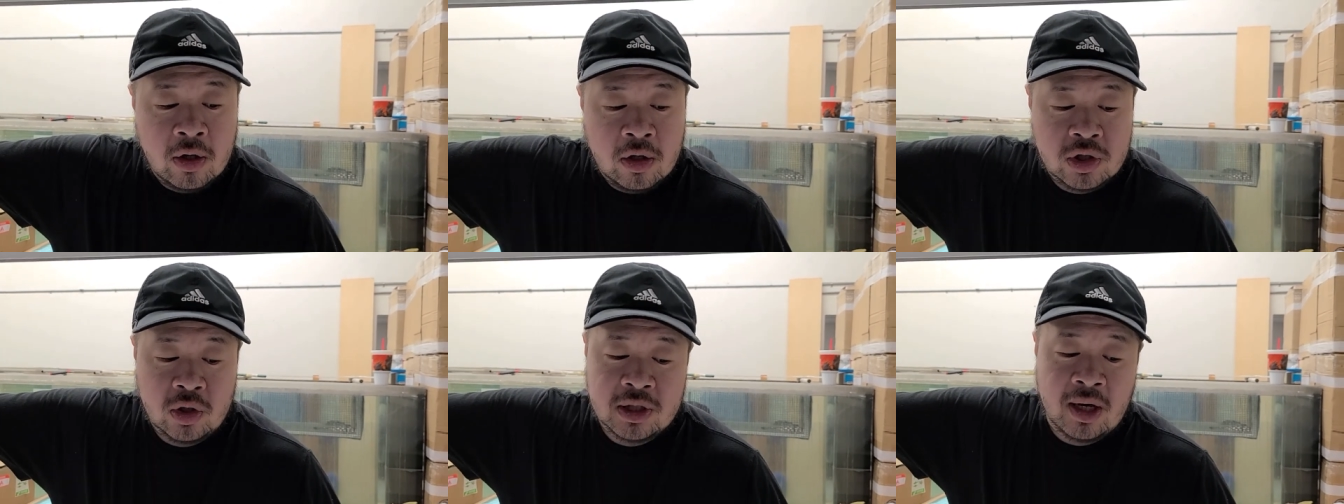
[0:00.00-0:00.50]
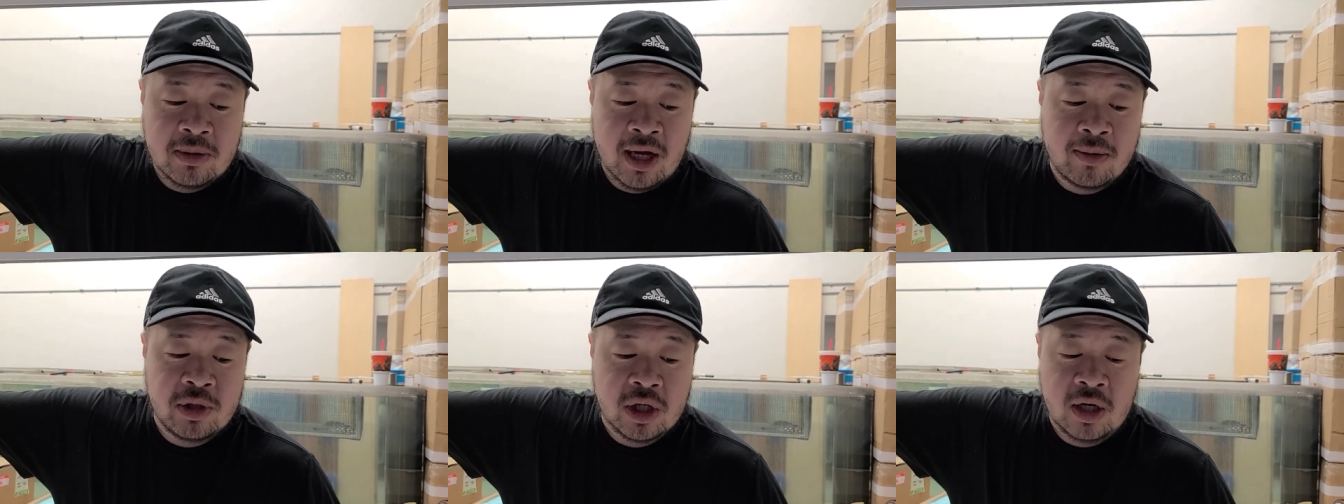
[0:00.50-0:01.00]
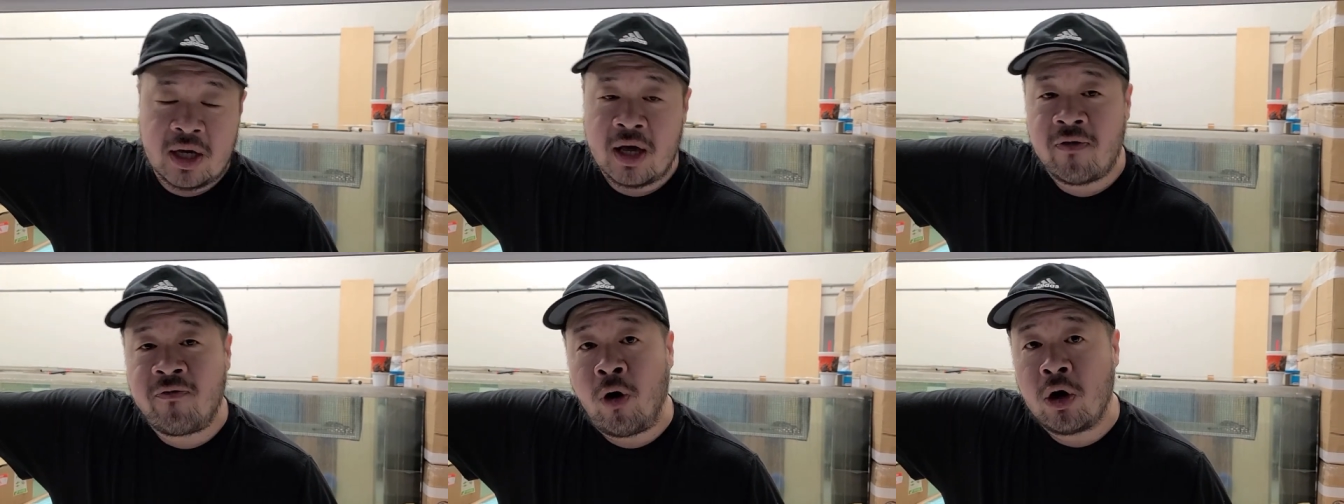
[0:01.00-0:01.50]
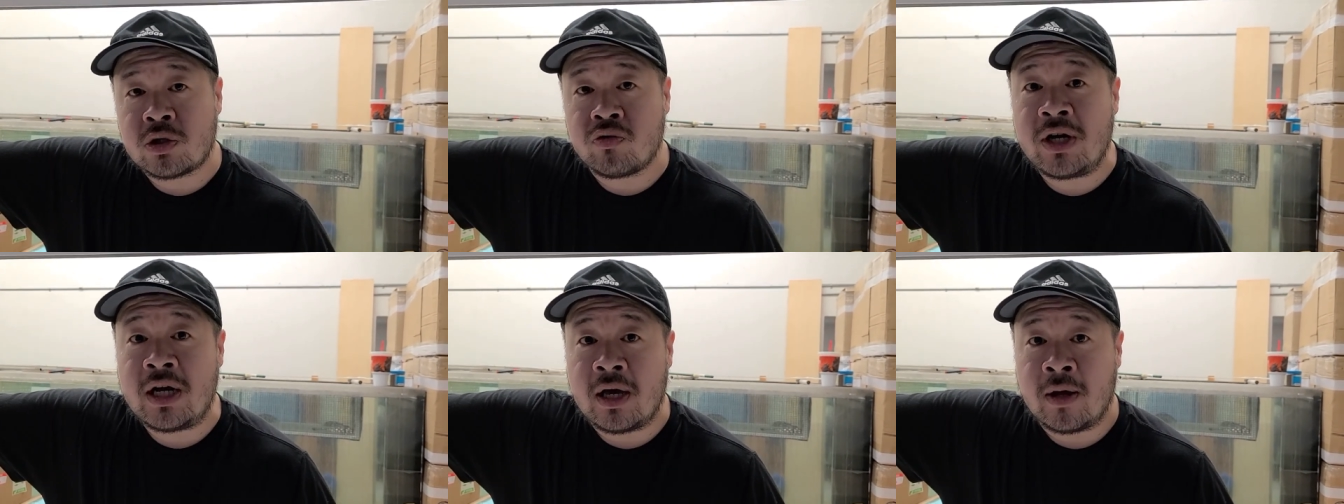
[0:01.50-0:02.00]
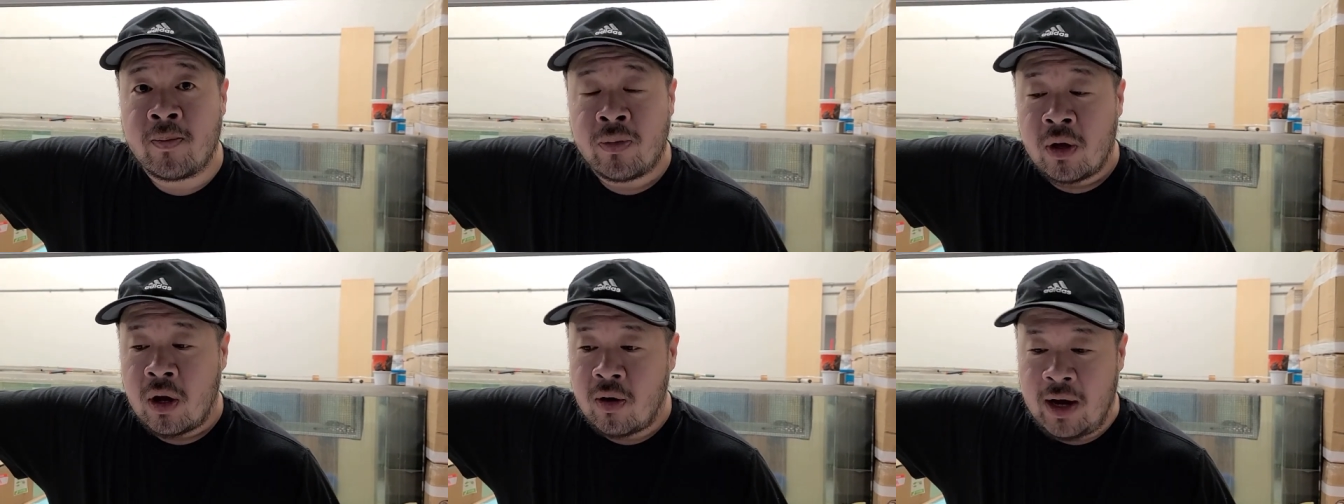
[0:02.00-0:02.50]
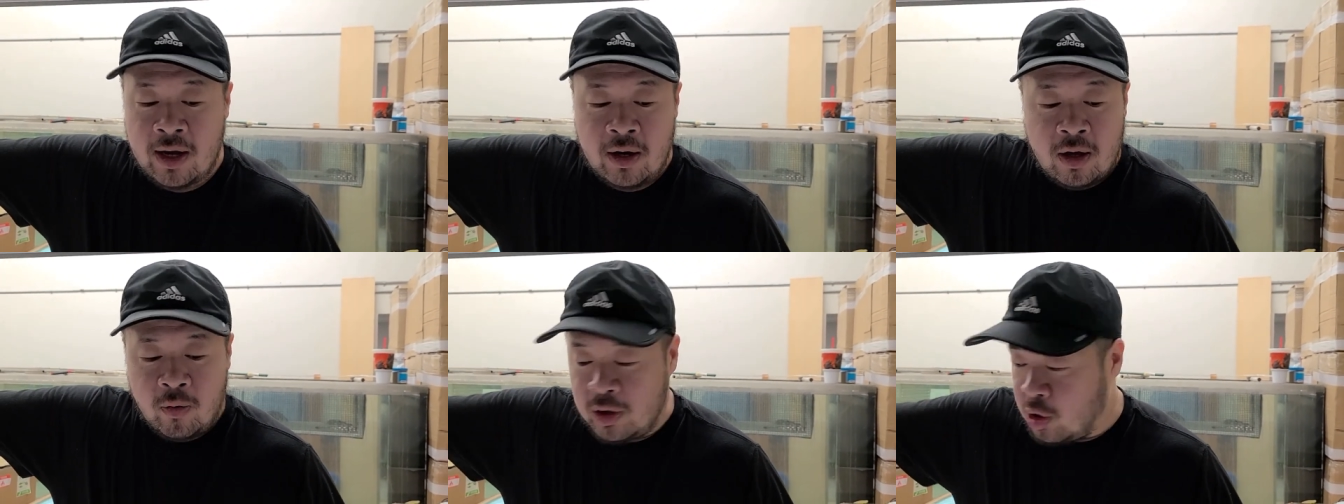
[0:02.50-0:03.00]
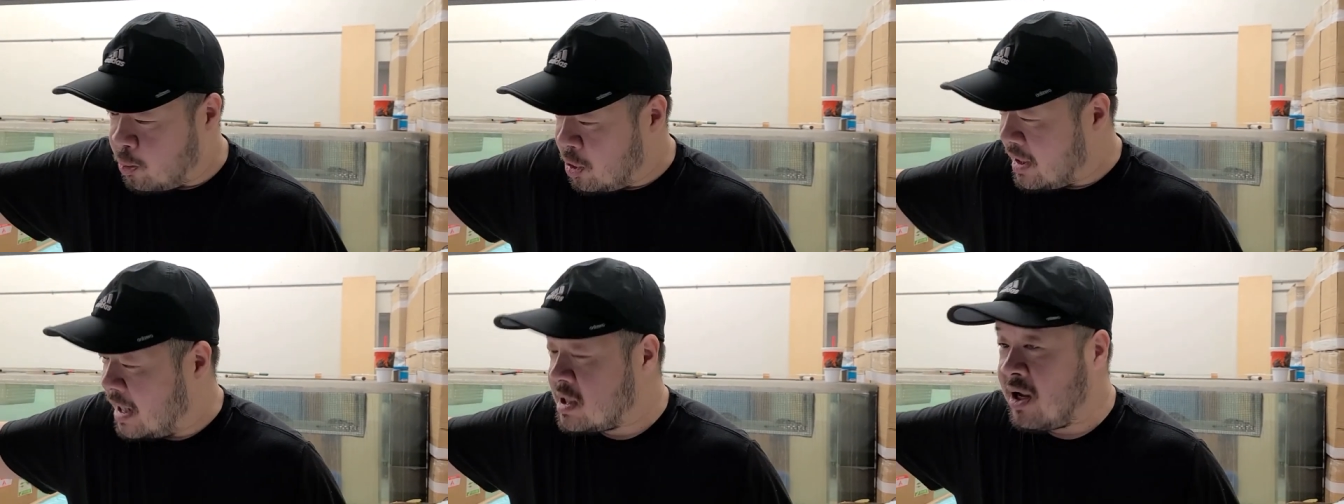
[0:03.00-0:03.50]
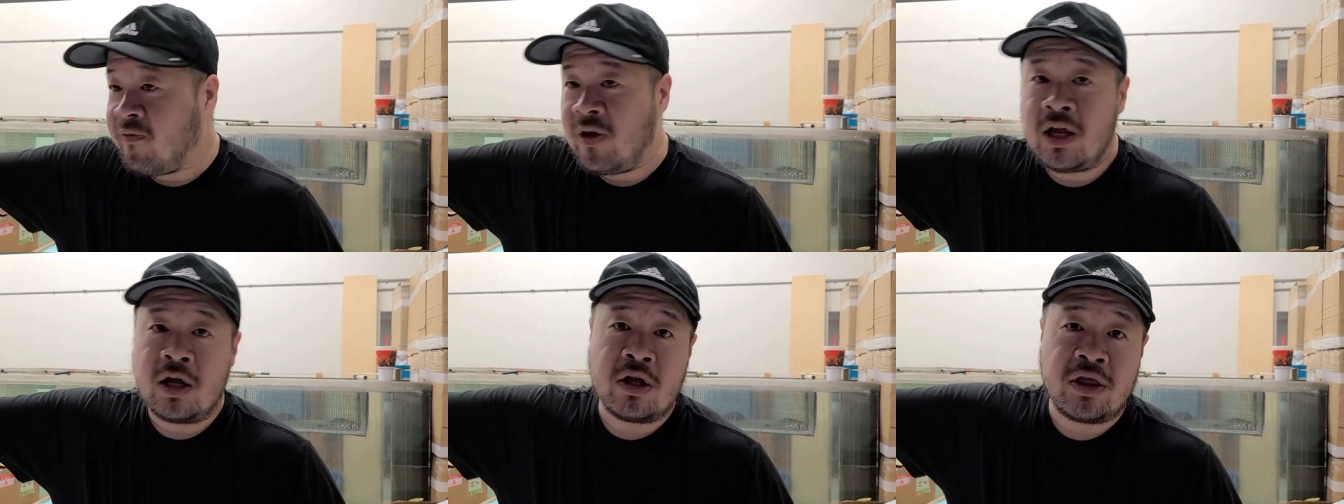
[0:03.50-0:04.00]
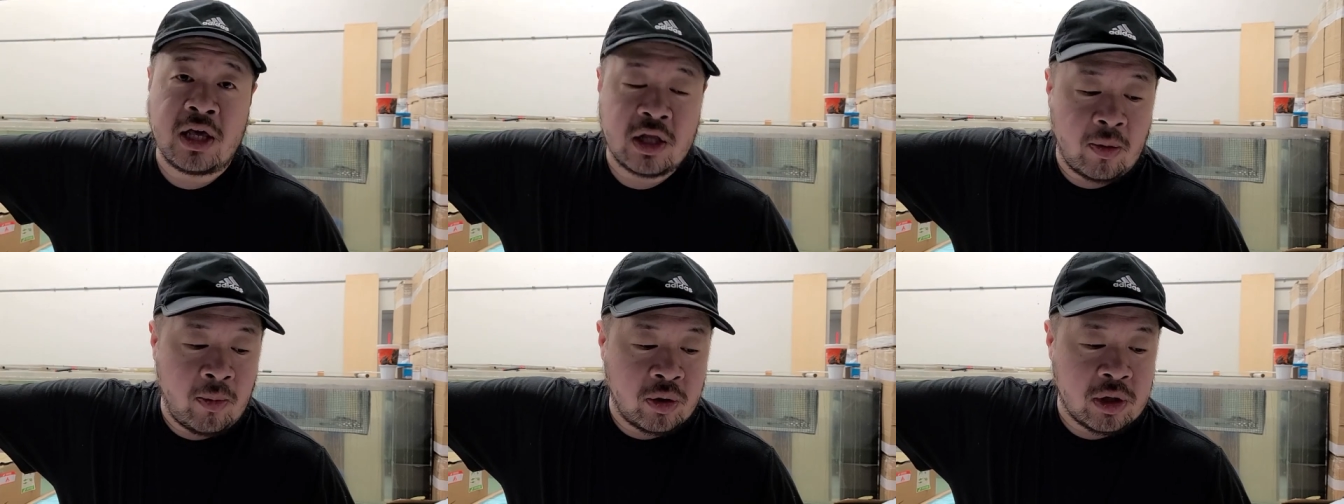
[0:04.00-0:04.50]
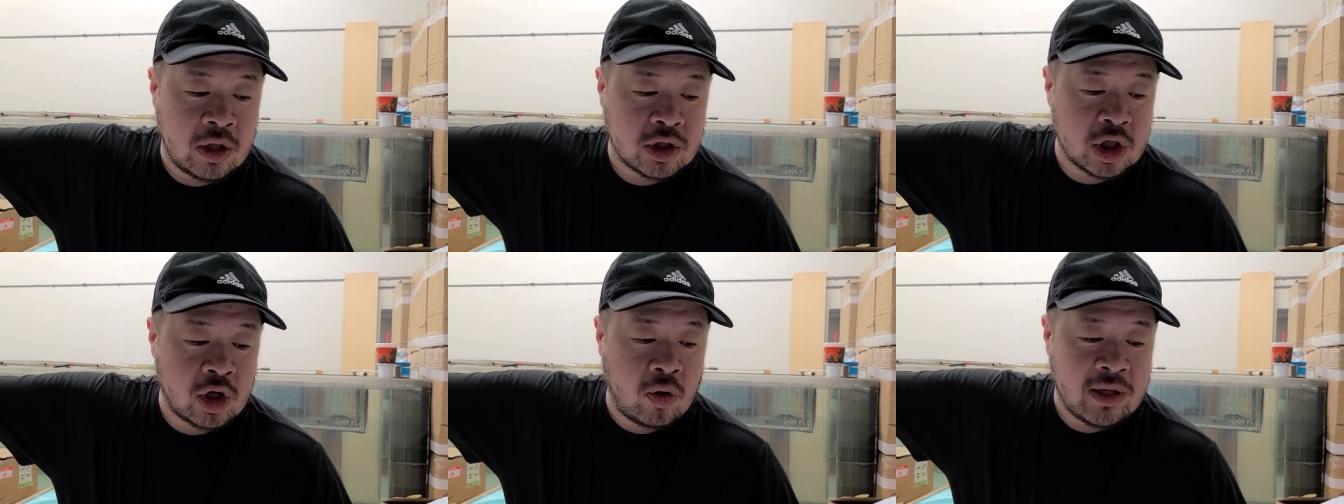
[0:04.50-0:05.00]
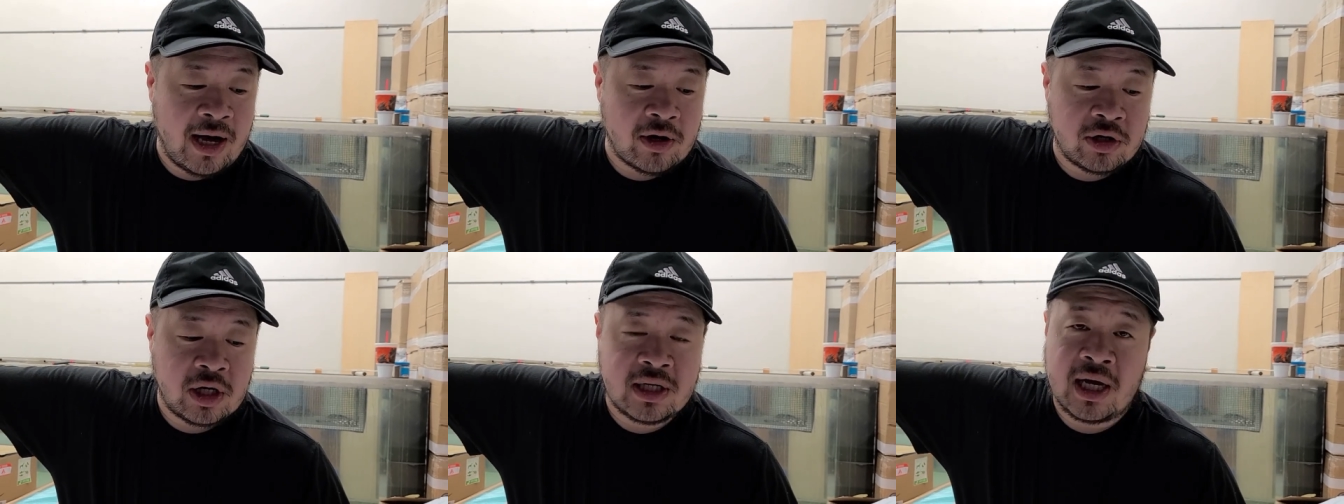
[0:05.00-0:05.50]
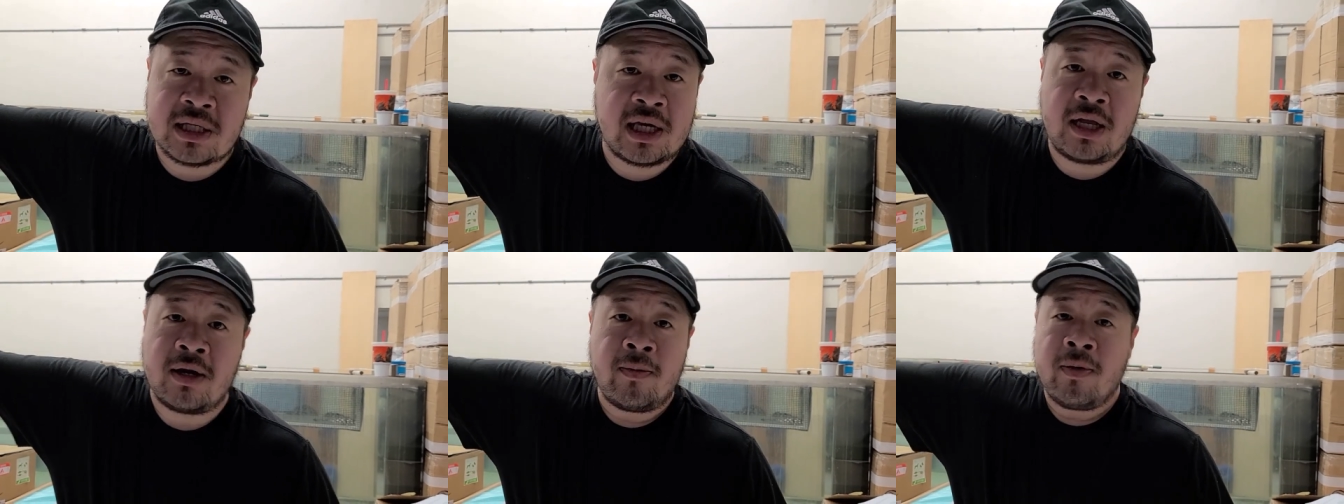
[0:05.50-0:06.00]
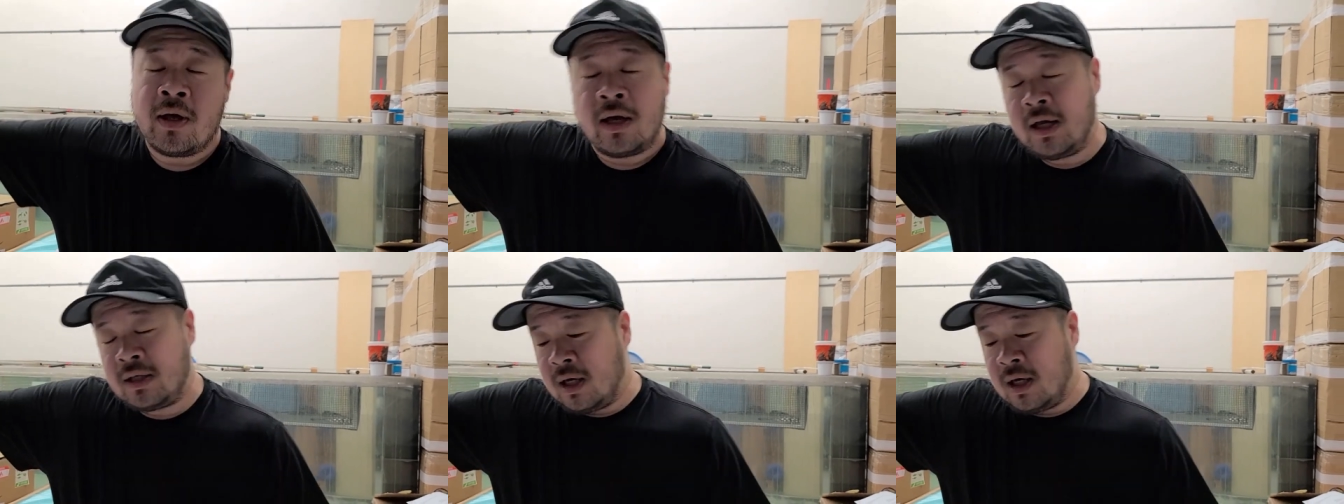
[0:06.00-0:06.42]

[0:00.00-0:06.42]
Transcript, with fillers: So sometimes you're gonna get a false reading, all right? When you put that stuff in and you think the ammonia should go down on your test kit, it